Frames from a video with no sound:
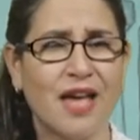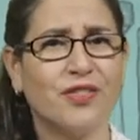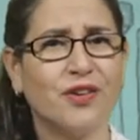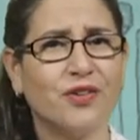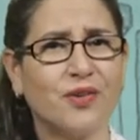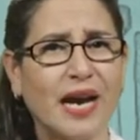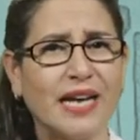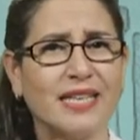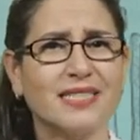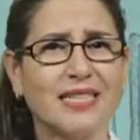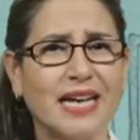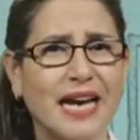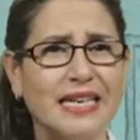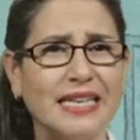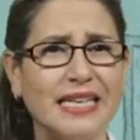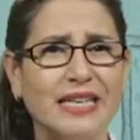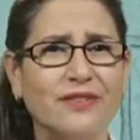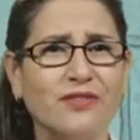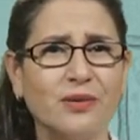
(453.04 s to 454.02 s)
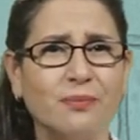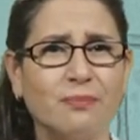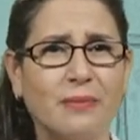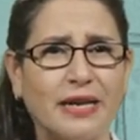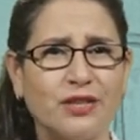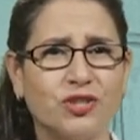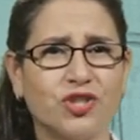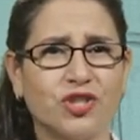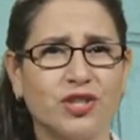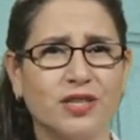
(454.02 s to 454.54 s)
The writer had even
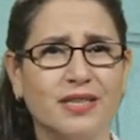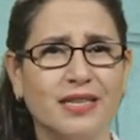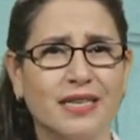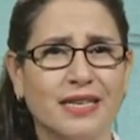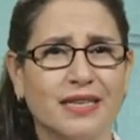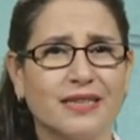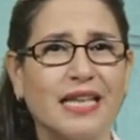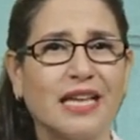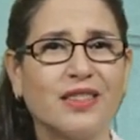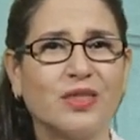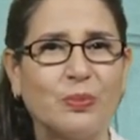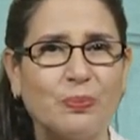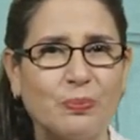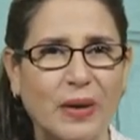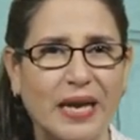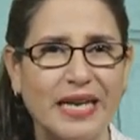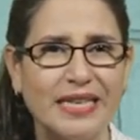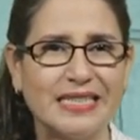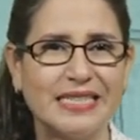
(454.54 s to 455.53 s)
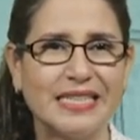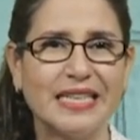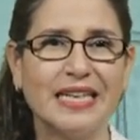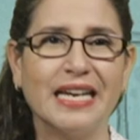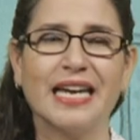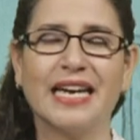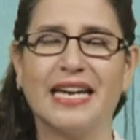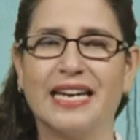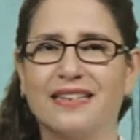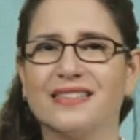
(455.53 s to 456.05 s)
mentioned that the painting
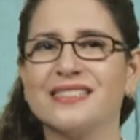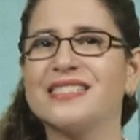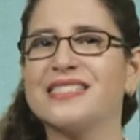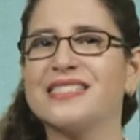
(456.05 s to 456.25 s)
hid a